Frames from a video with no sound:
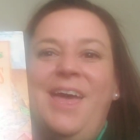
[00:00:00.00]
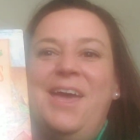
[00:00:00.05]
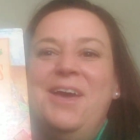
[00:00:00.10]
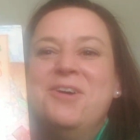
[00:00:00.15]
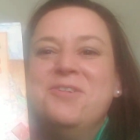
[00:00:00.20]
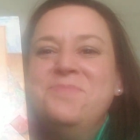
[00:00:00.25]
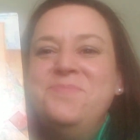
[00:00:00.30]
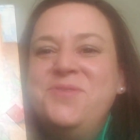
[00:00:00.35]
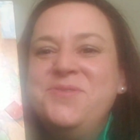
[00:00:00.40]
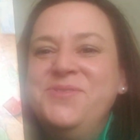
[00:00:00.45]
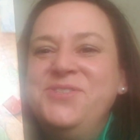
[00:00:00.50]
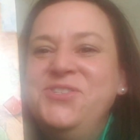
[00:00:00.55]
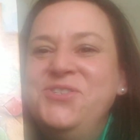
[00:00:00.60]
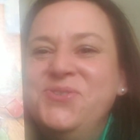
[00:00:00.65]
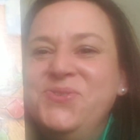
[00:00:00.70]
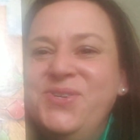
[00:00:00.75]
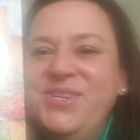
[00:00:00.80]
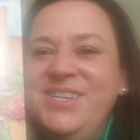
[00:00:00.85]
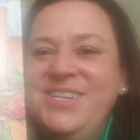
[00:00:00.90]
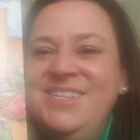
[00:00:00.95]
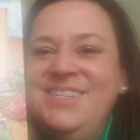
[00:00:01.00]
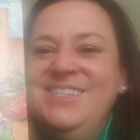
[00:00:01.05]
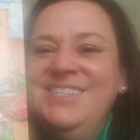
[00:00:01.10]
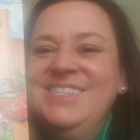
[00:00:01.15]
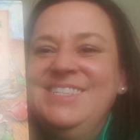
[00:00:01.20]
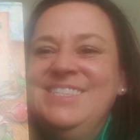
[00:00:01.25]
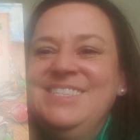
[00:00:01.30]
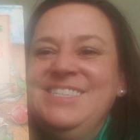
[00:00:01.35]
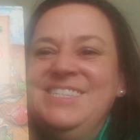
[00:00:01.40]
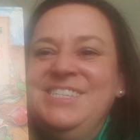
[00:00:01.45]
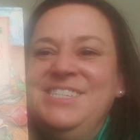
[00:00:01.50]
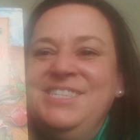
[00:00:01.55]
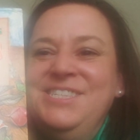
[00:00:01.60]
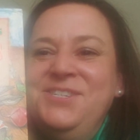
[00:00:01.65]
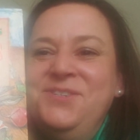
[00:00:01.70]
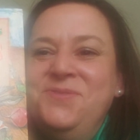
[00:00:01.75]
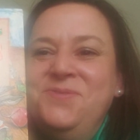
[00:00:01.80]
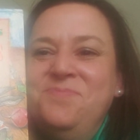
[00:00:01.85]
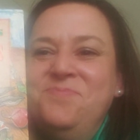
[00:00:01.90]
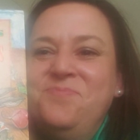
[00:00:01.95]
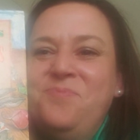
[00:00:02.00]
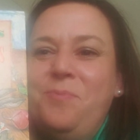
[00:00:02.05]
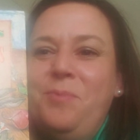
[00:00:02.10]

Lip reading: I hope you enjoyed. See you soon.